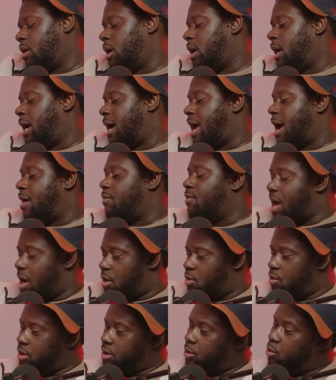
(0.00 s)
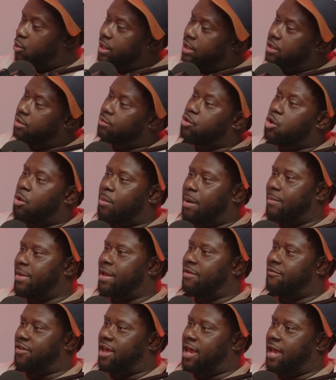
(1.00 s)
I got Rock on the Queen. You know my
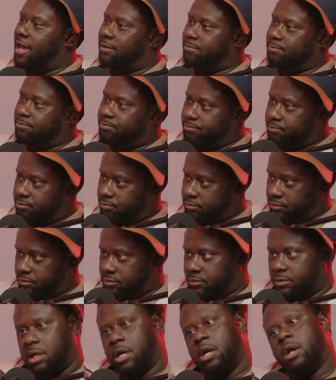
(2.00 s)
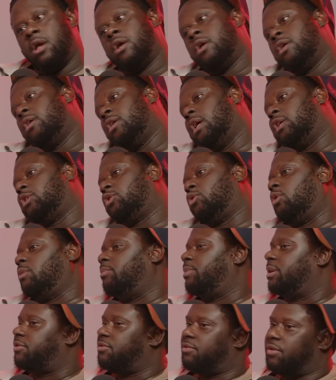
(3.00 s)
man Vague. Yes. I saw the
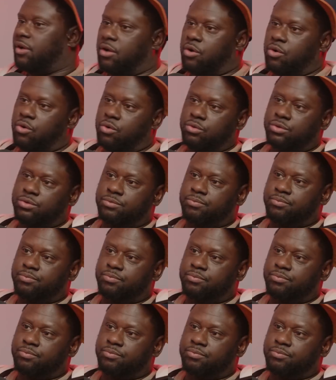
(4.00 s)
best friend goals.